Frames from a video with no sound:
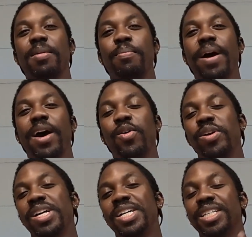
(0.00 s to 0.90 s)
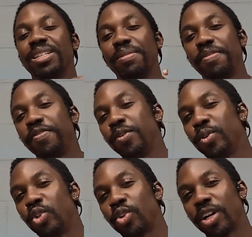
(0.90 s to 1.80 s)
about some
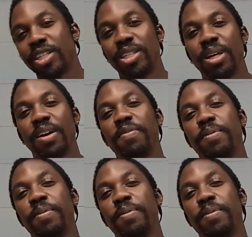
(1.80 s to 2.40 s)
food truck stuff,